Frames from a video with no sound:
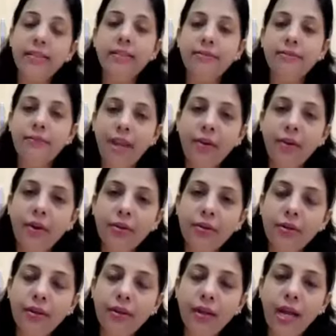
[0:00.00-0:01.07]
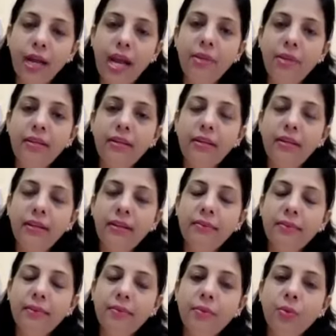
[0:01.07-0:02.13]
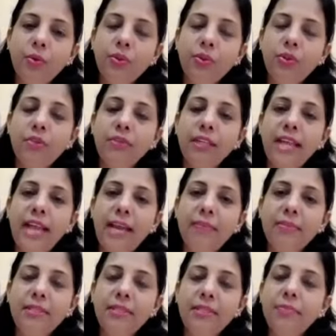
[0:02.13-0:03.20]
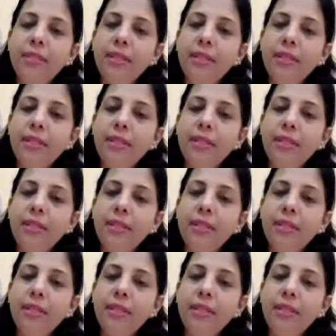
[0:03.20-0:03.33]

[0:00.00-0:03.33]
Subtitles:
Yes, why not? I mean, most of the times